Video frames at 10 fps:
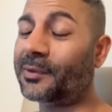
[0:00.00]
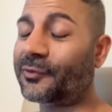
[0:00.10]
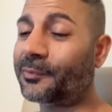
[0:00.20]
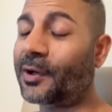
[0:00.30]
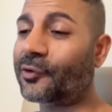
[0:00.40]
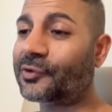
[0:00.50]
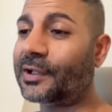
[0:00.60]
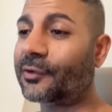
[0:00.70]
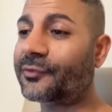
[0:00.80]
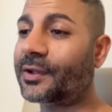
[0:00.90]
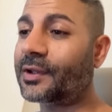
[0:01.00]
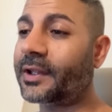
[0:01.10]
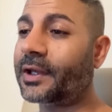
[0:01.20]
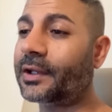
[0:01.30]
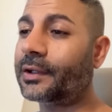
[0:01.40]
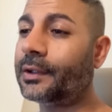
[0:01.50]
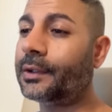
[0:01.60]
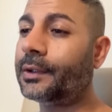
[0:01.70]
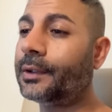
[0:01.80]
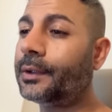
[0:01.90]
just partially lost it there.
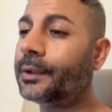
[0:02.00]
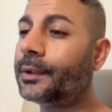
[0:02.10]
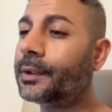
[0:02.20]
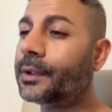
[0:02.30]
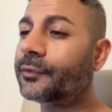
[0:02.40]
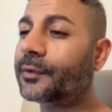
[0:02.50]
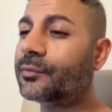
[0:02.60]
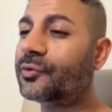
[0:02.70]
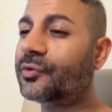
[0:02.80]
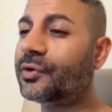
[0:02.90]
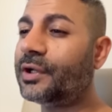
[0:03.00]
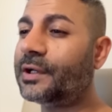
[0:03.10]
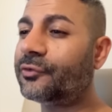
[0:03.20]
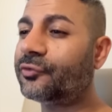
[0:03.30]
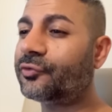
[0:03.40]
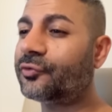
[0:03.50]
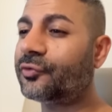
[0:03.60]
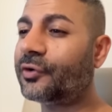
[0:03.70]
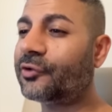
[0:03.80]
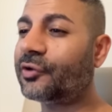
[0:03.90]
So I'm really
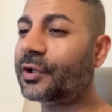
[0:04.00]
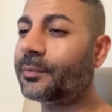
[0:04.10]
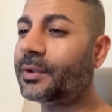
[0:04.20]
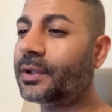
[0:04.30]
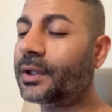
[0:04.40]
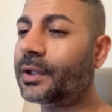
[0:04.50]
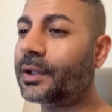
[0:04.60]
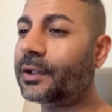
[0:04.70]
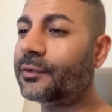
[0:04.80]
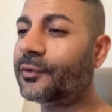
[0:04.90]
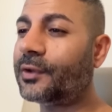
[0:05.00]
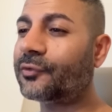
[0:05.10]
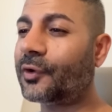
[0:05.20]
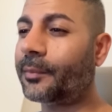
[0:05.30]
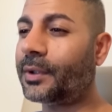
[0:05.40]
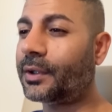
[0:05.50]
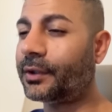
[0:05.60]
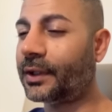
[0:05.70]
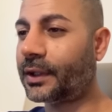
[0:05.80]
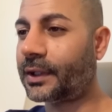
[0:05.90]
stretching open the ear. You can see the top part of
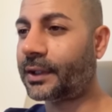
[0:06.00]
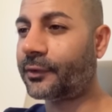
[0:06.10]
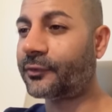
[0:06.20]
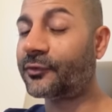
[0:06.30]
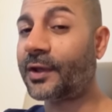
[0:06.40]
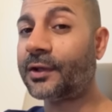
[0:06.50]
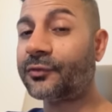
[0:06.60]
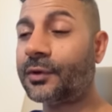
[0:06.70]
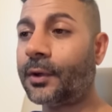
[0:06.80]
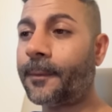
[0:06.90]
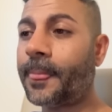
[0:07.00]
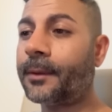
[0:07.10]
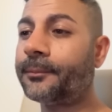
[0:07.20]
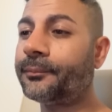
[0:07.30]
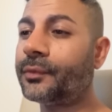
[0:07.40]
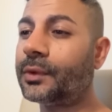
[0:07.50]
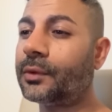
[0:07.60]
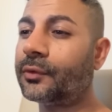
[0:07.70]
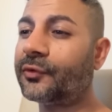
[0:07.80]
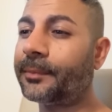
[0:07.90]
the ear canal. As I said, it's not
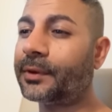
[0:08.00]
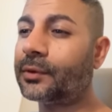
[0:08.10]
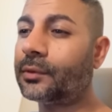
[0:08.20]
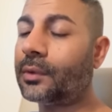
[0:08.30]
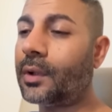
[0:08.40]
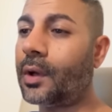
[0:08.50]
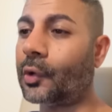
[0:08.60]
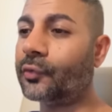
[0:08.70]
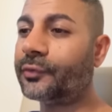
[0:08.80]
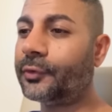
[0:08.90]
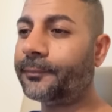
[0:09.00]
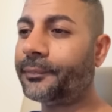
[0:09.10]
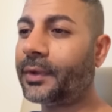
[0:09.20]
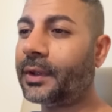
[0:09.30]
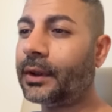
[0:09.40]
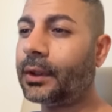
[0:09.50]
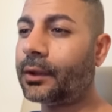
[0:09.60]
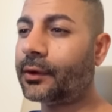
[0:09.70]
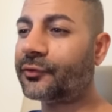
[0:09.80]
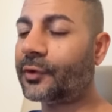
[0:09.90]
your typical oval.
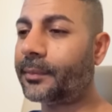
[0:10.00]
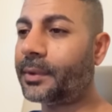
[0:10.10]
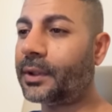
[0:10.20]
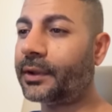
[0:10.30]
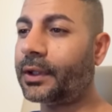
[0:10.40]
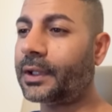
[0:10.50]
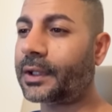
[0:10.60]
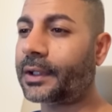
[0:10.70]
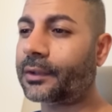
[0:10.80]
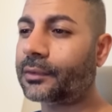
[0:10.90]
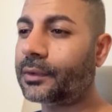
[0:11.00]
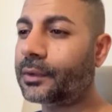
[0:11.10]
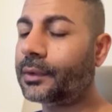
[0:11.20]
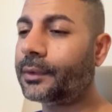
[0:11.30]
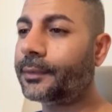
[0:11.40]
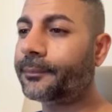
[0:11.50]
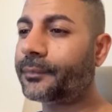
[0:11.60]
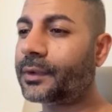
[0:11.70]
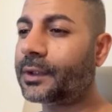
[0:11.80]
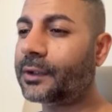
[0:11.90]
The top part of the ear canal
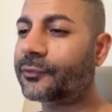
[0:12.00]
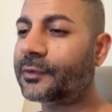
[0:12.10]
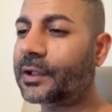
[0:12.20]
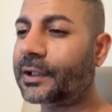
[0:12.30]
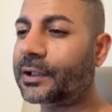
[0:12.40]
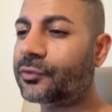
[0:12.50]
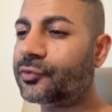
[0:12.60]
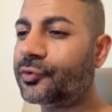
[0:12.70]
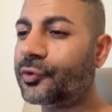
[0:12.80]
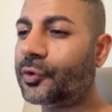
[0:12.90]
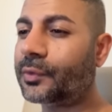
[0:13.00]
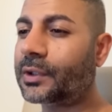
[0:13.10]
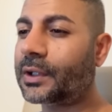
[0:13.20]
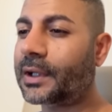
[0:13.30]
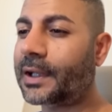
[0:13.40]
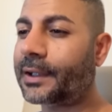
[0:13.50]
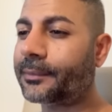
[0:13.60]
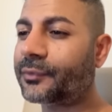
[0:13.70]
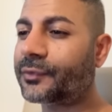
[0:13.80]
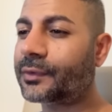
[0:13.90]
is slightly drooped,
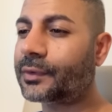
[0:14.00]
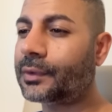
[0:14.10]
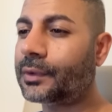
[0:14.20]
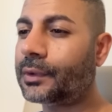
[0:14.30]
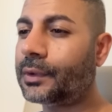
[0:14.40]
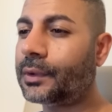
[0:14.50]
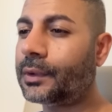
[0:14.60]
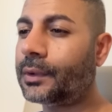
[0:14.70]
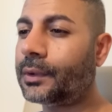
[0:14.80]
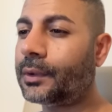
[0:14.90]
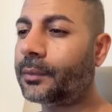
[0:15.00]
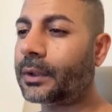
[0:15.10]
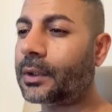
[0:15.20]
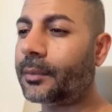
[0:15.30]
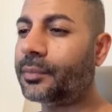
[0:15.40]
collapsed. You've got a